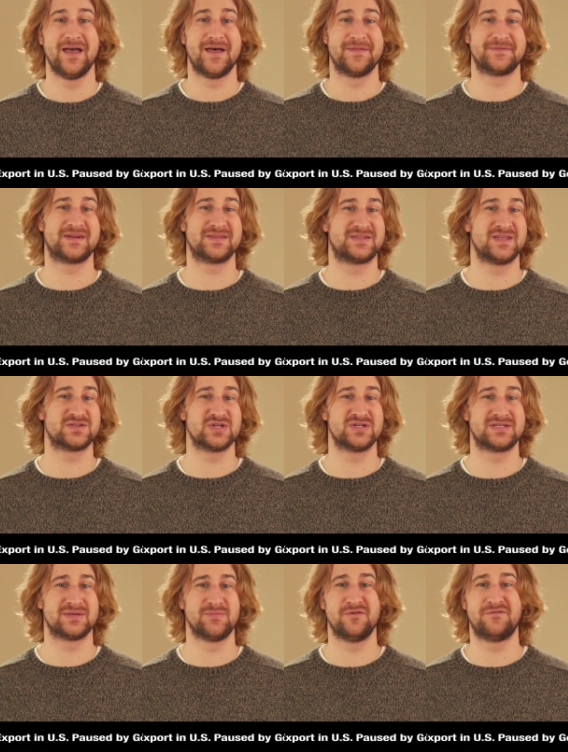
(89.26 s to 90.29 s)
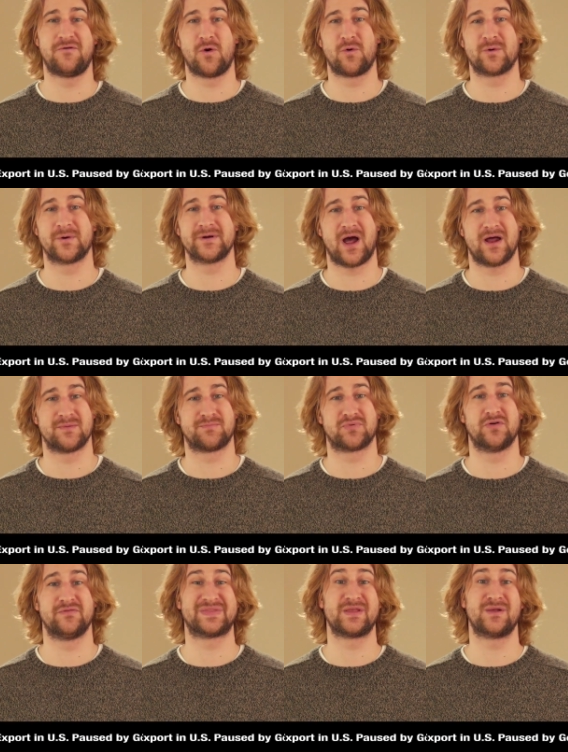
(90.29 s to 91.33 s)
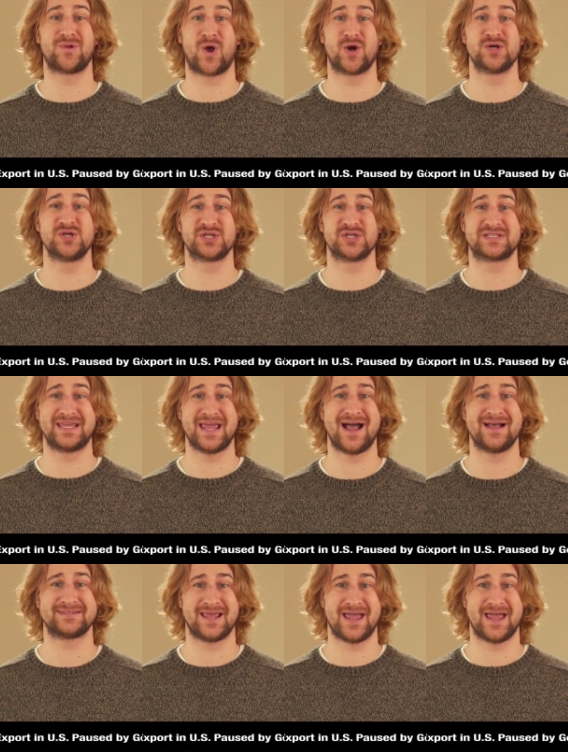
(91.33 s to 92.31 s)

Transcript: The decision to move forward on approving the largest gas